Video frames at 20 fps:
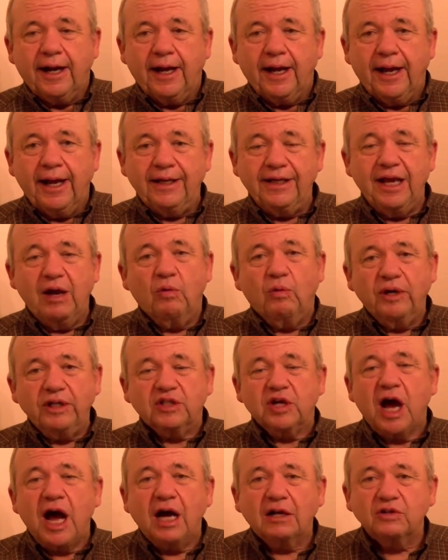And then we
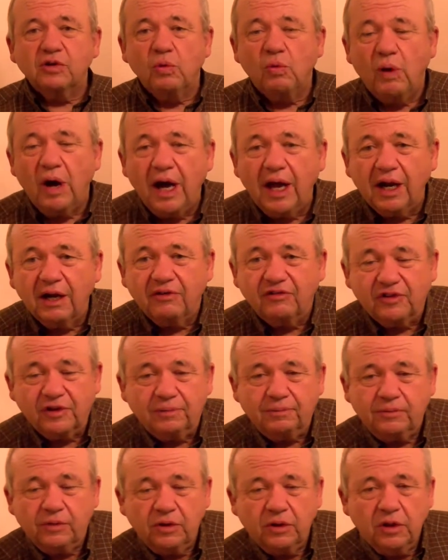talked to one of
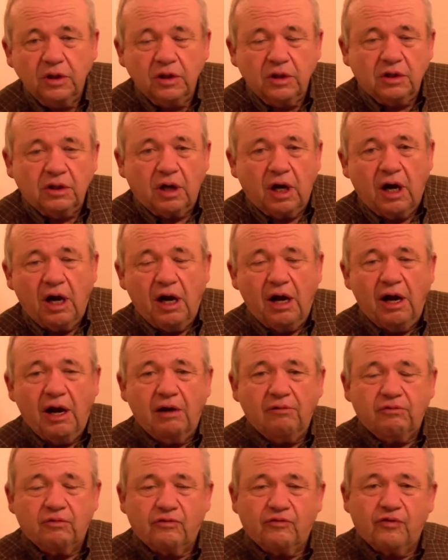them
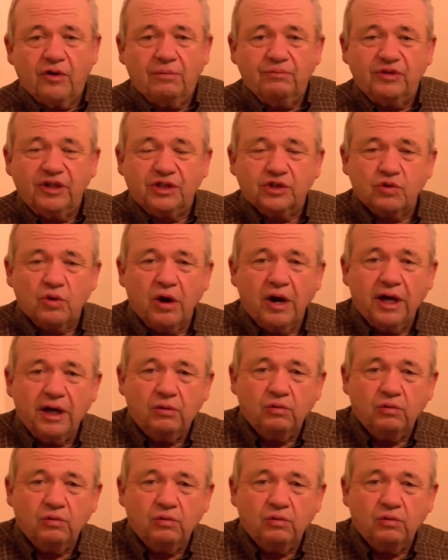from Detroit,